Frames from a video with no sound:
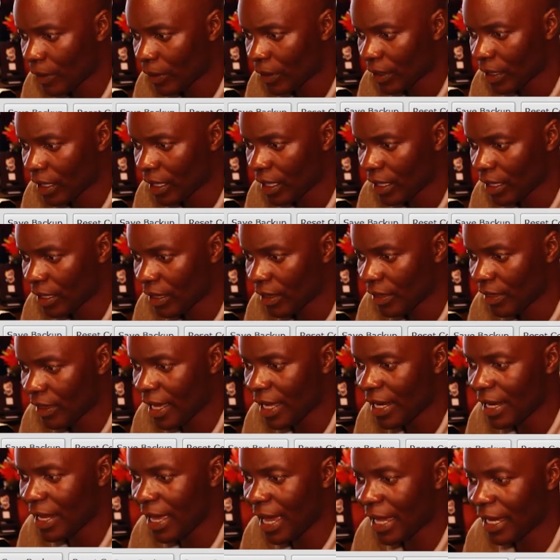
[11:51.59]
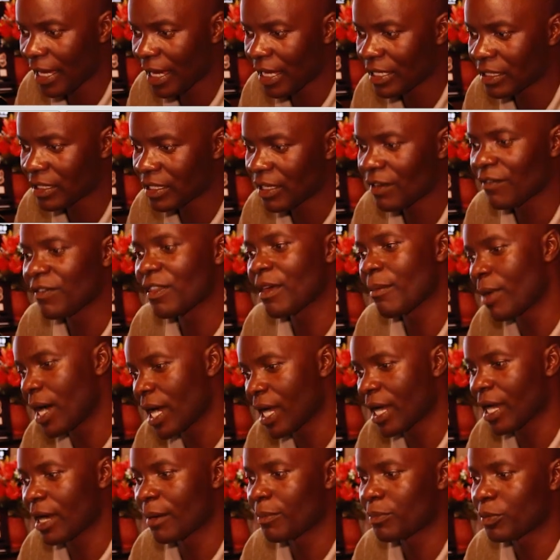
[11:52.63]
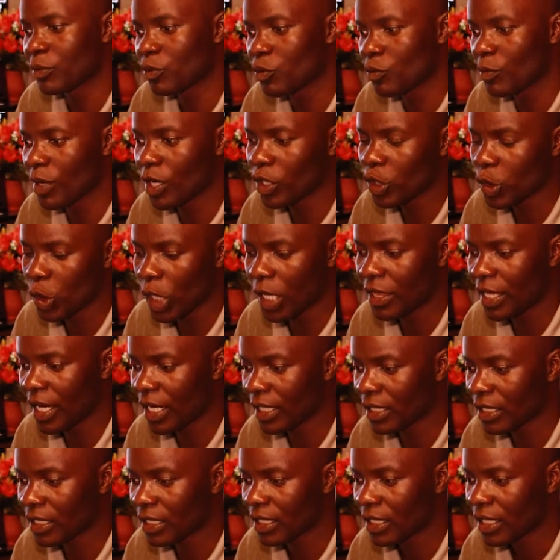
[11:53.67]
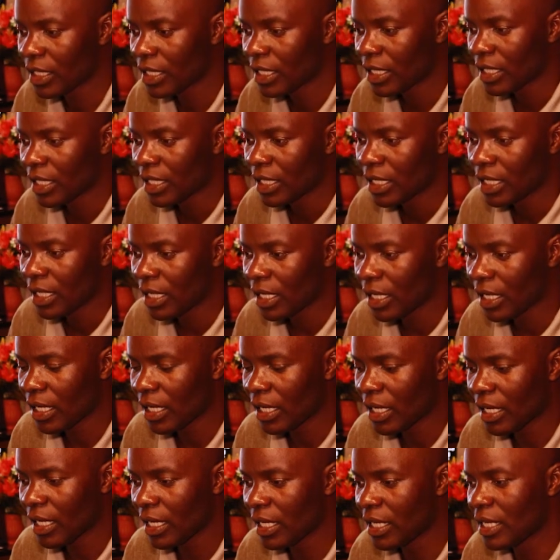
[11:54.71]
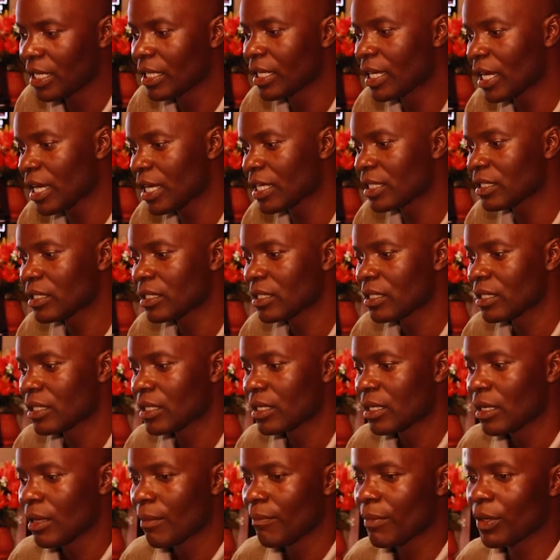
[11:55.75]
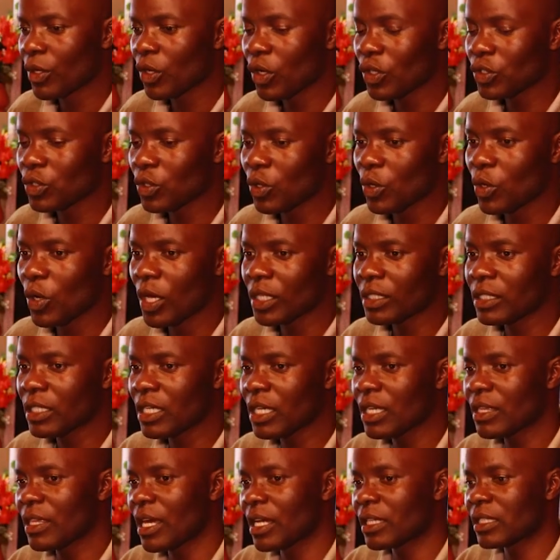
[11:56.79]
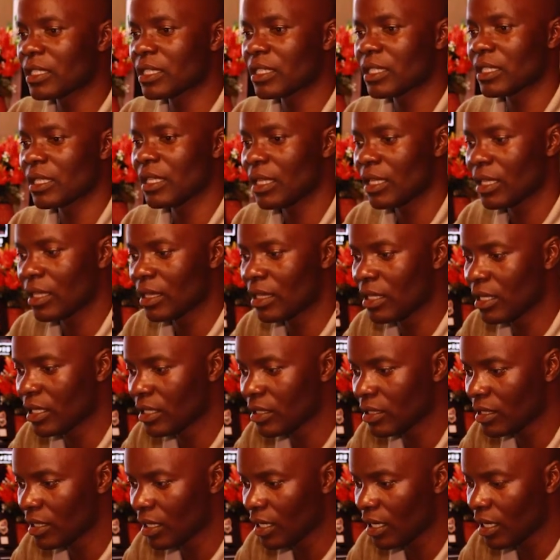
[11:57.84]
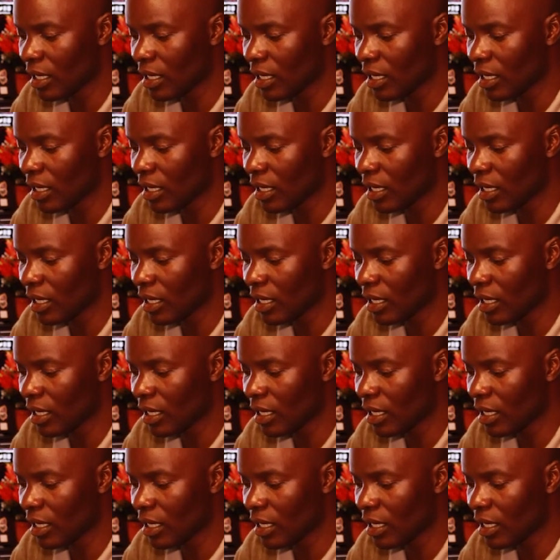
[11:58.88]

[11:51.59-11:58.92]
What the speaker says: Okay, then I can save the backup to make sure that in case, because you are seeing that this